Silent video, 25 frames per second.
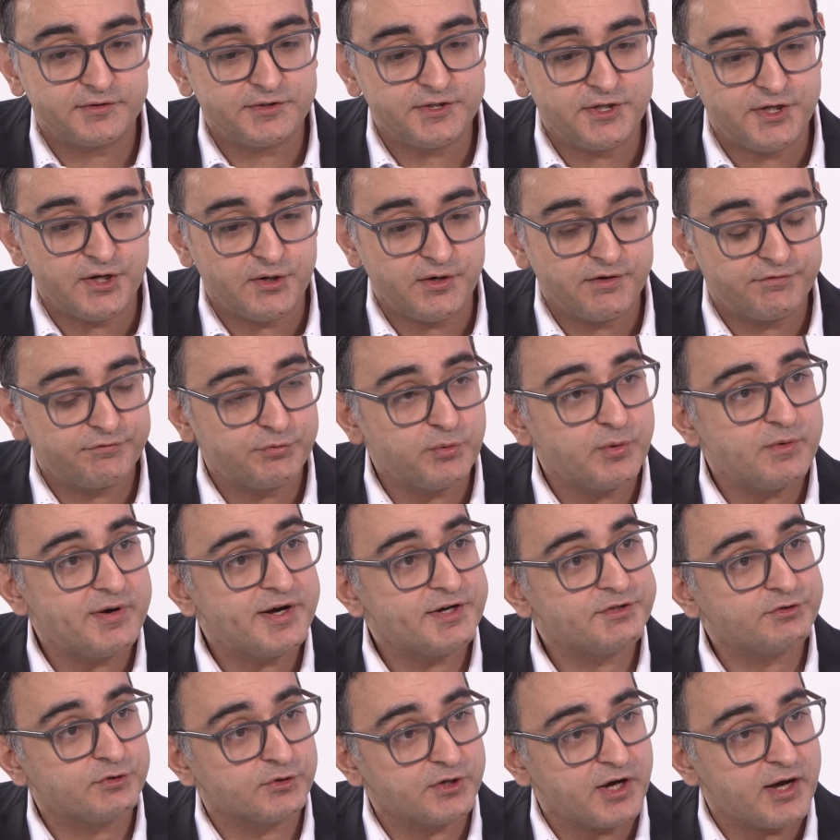if we were
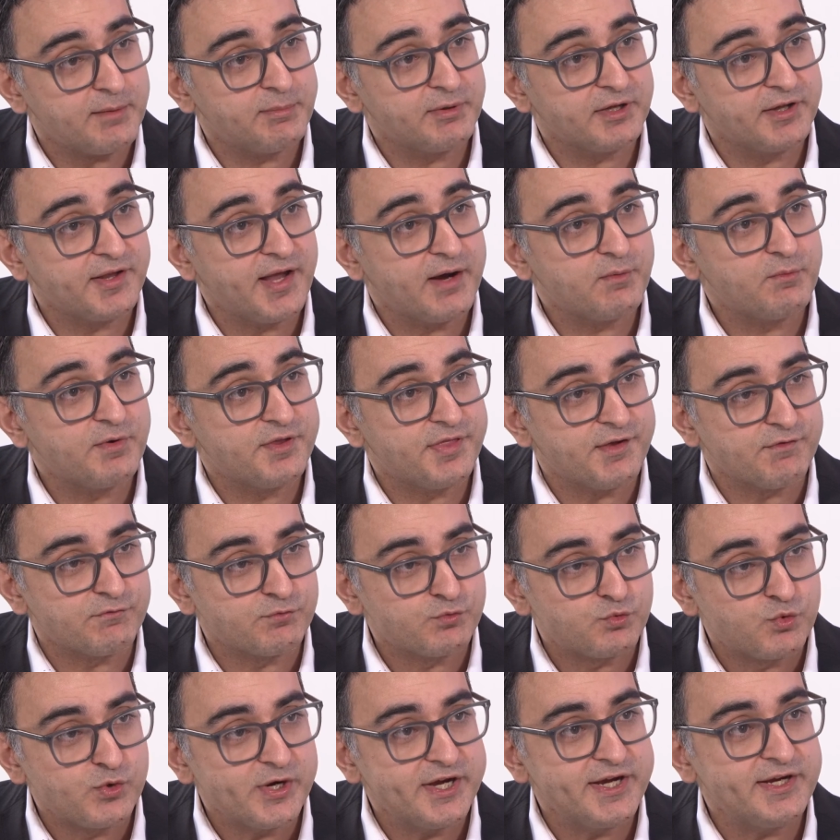to couple that with a
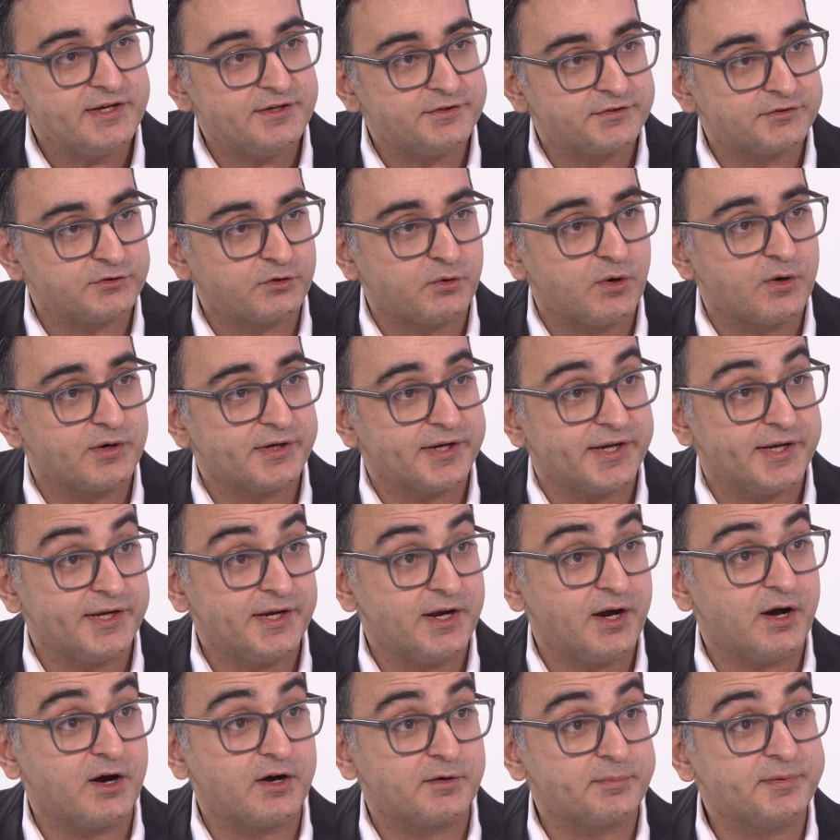really strong
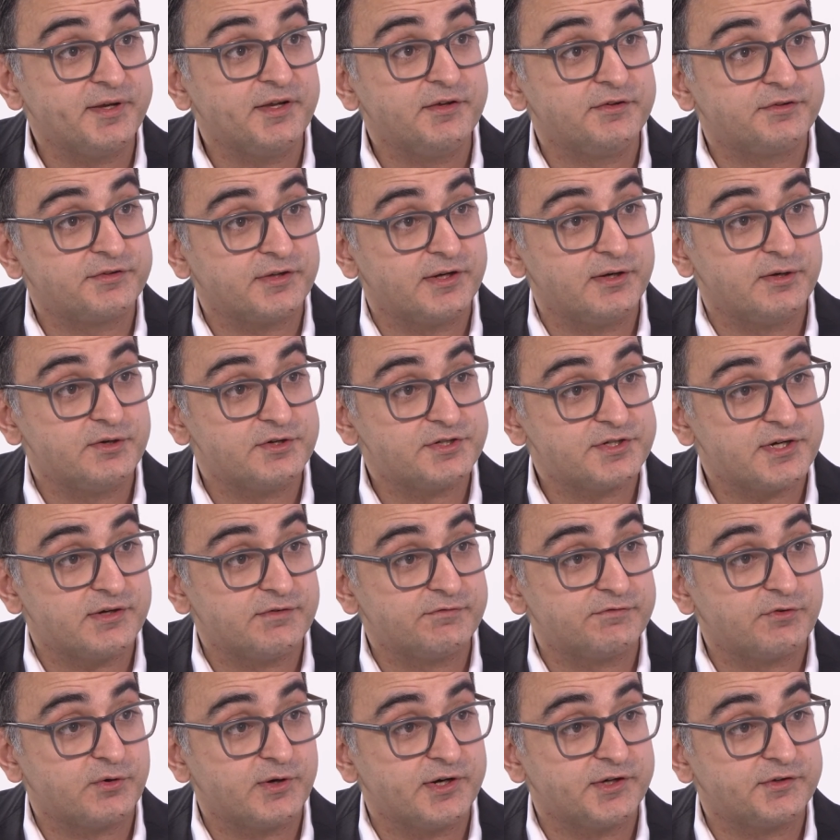ERP solution,
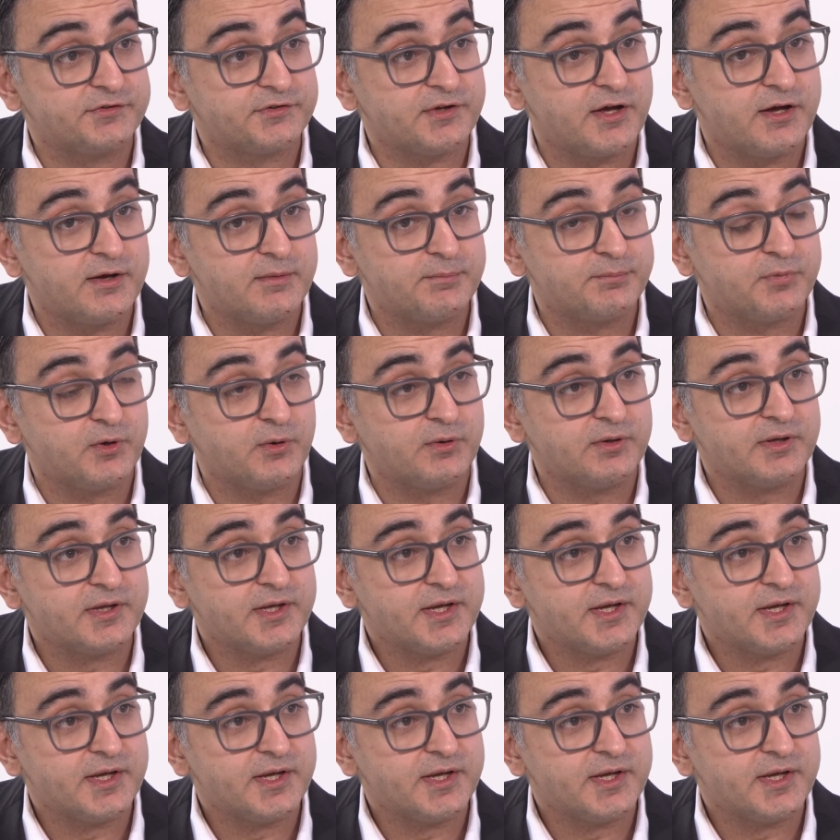for example,